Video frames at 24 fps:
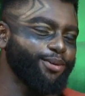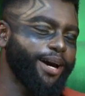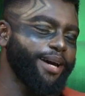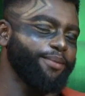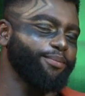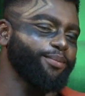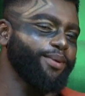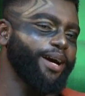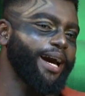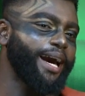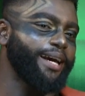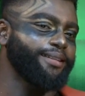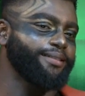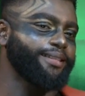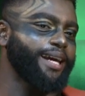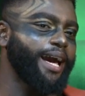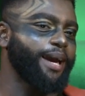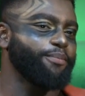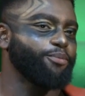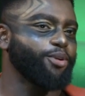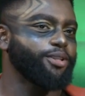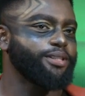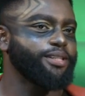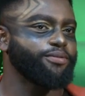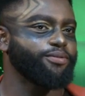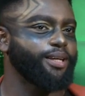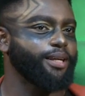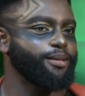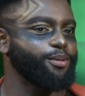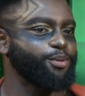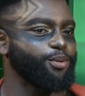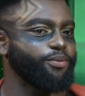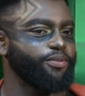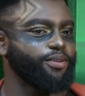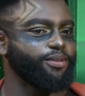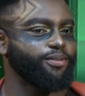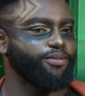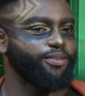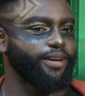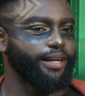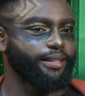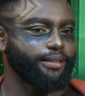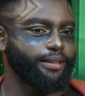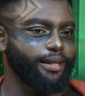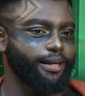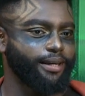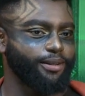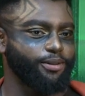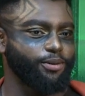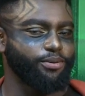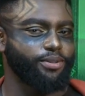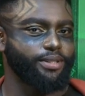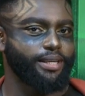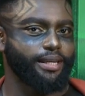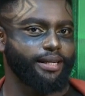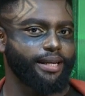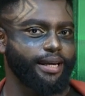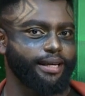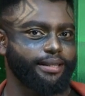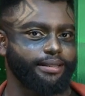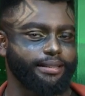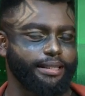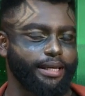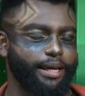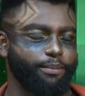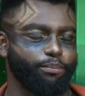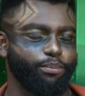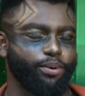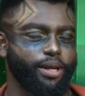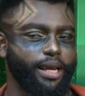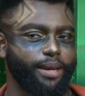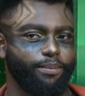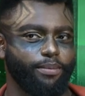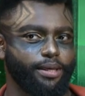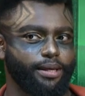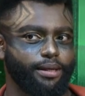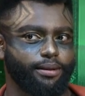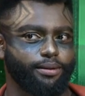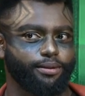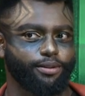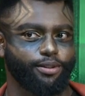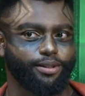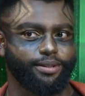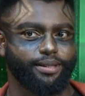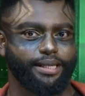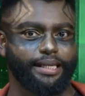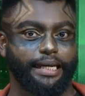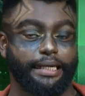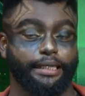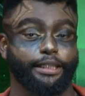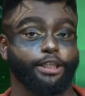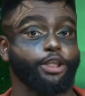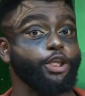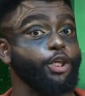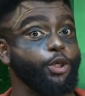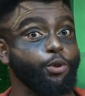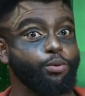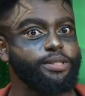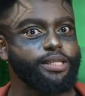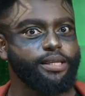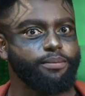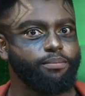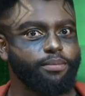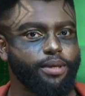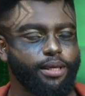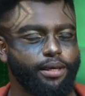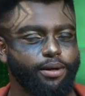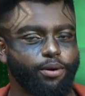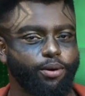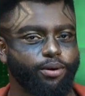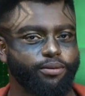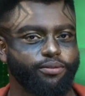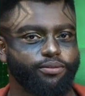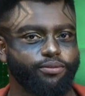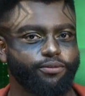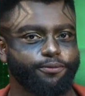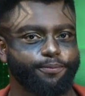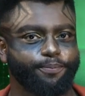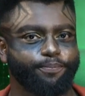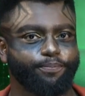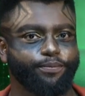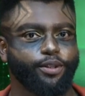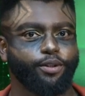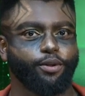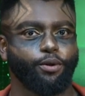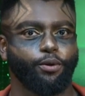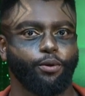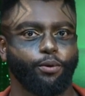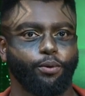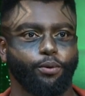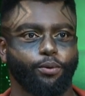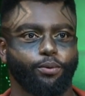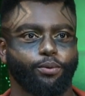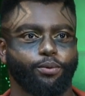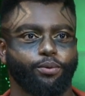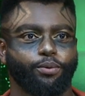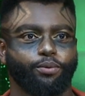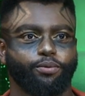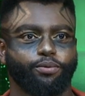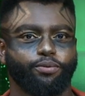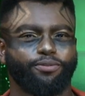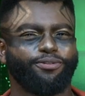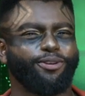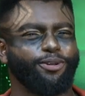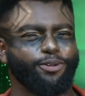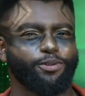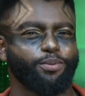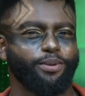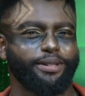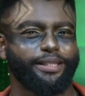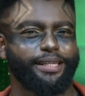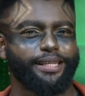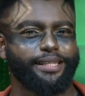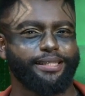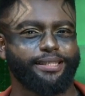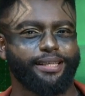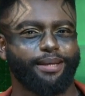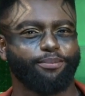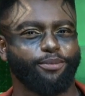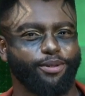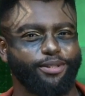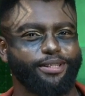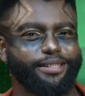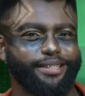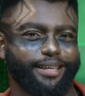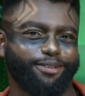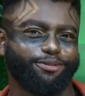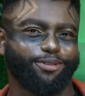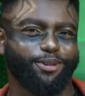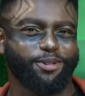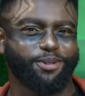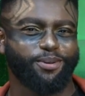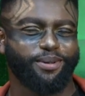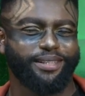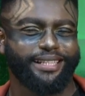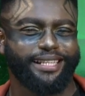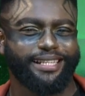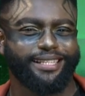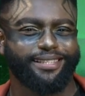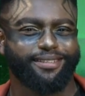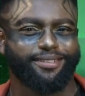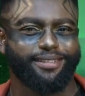I'm, I'm, not even getting over the fact that you said uh, you're blaming, you're accusing me of, you know, false witness. I'm going to say false witness